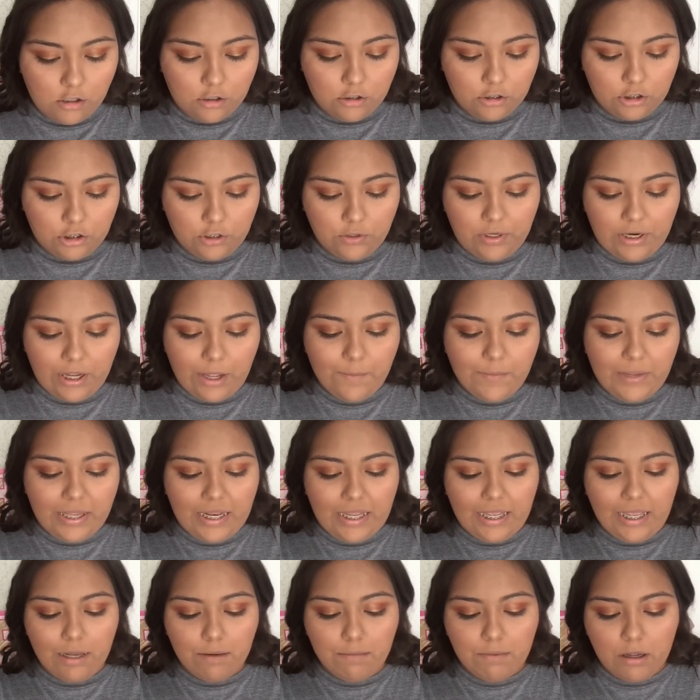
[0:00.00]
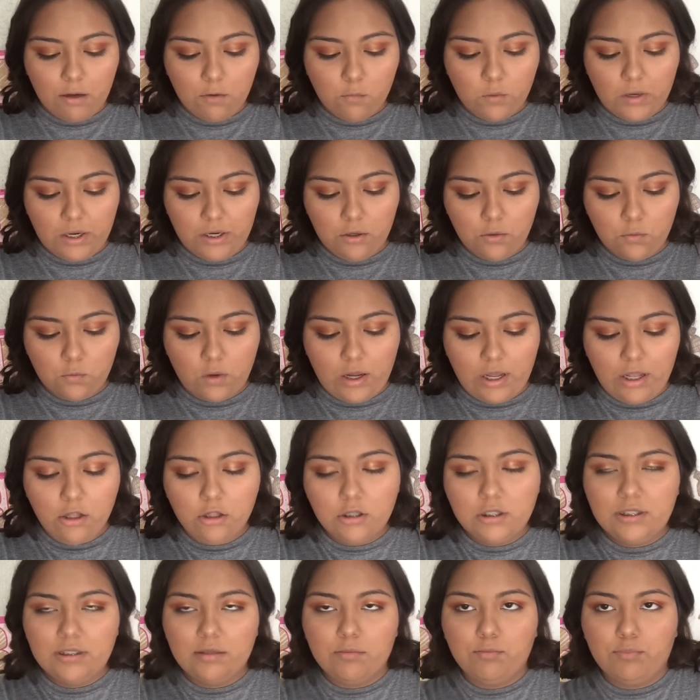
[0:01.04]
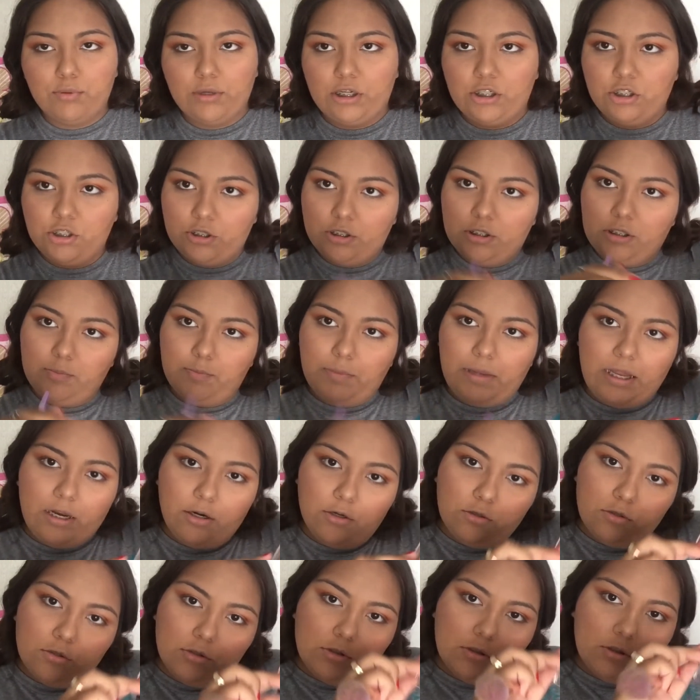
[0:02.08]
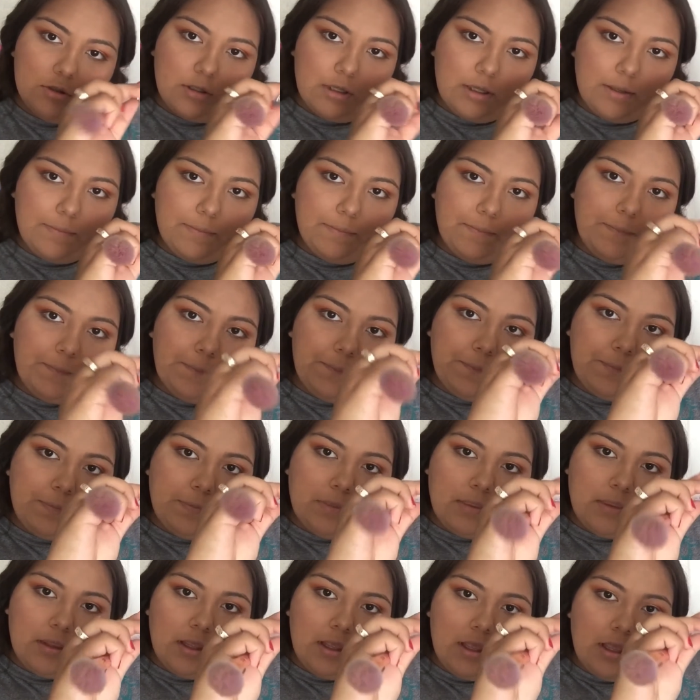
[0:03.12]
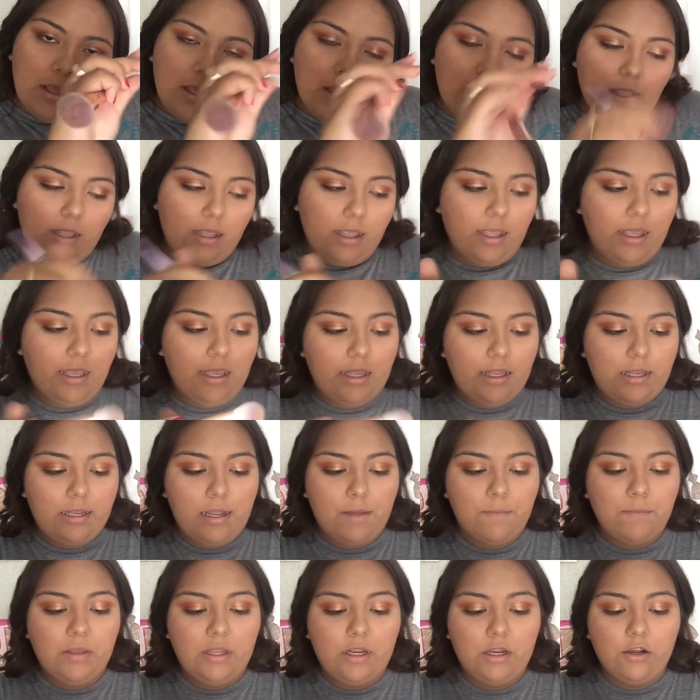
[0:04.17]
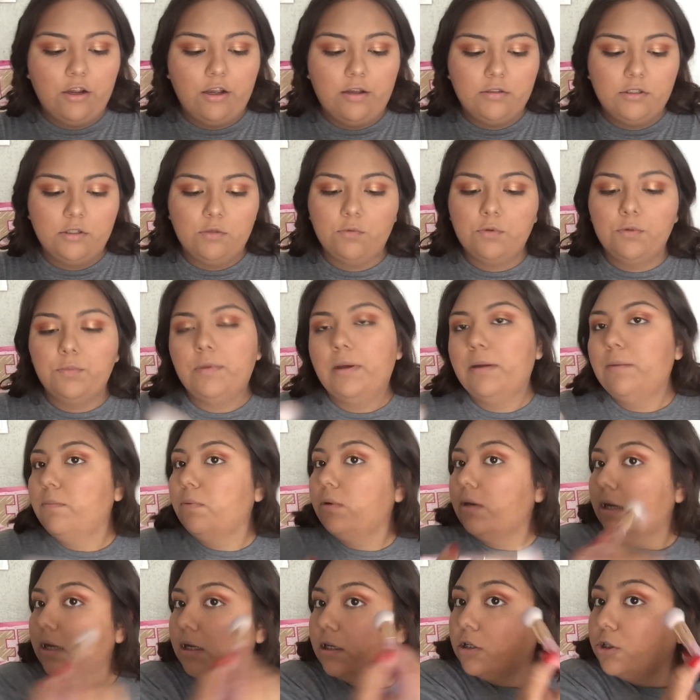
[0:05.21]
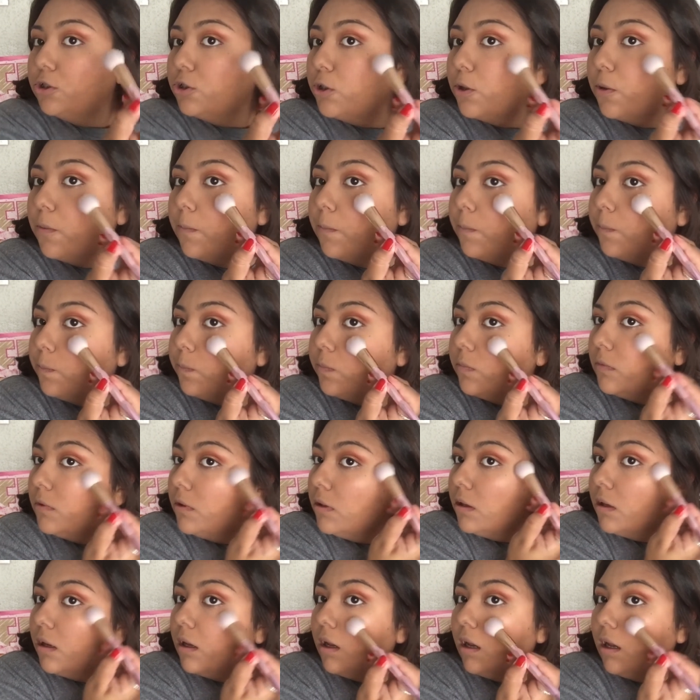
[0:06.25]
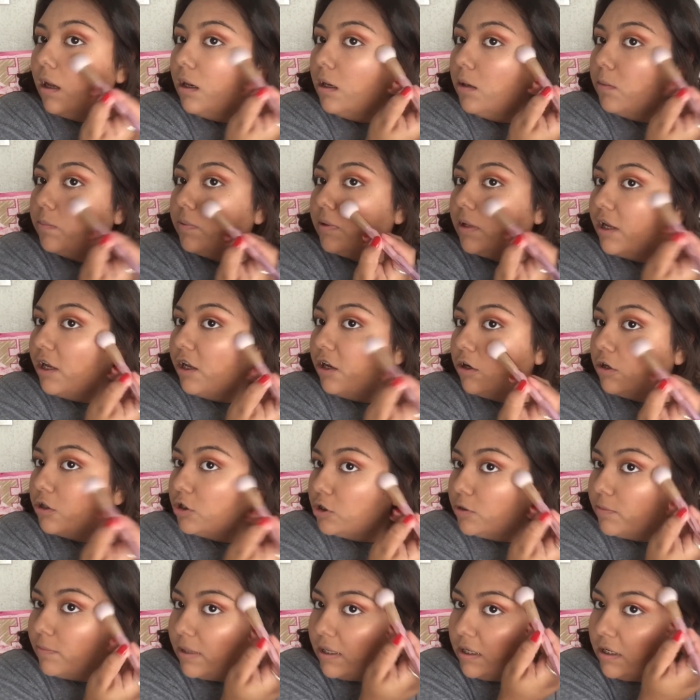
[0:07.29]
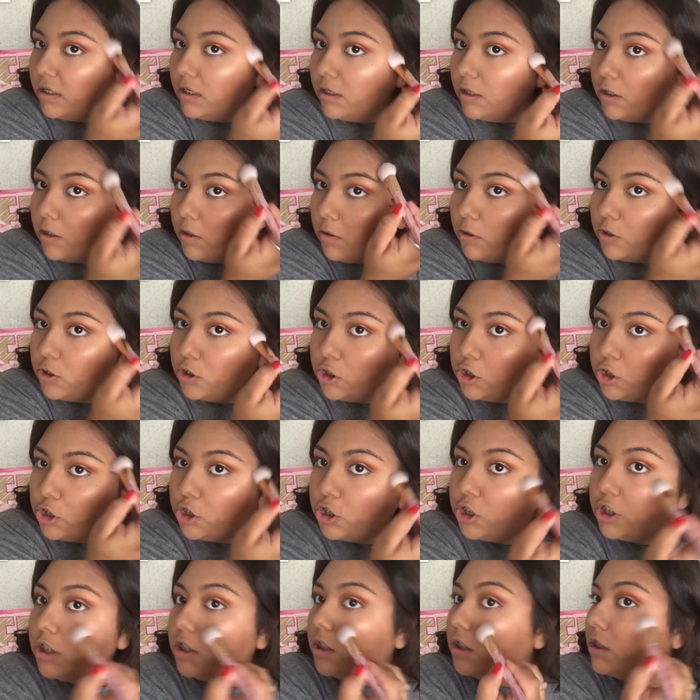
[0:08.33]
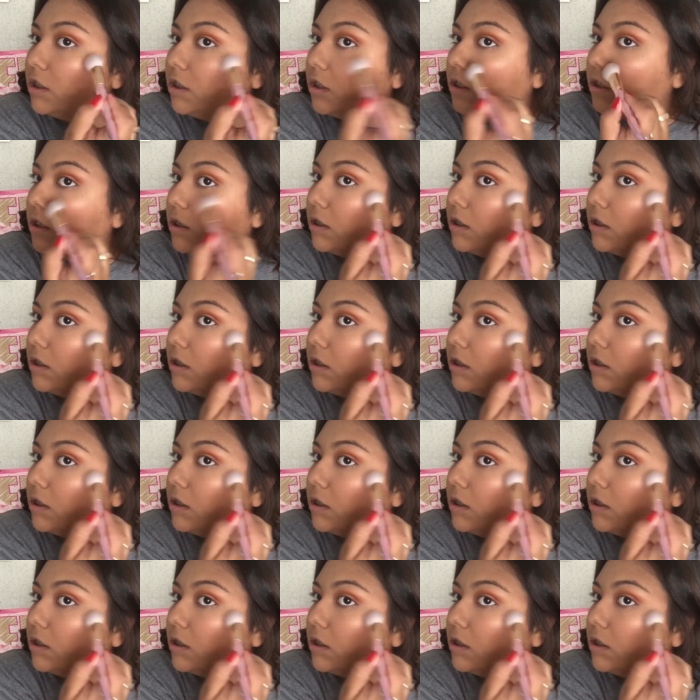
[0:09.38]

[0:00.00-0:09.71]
So now I'm gonna get my Wet n Wild and Precious Petals, and I'm gonna grab some with my brush and apply it onto my cheeks.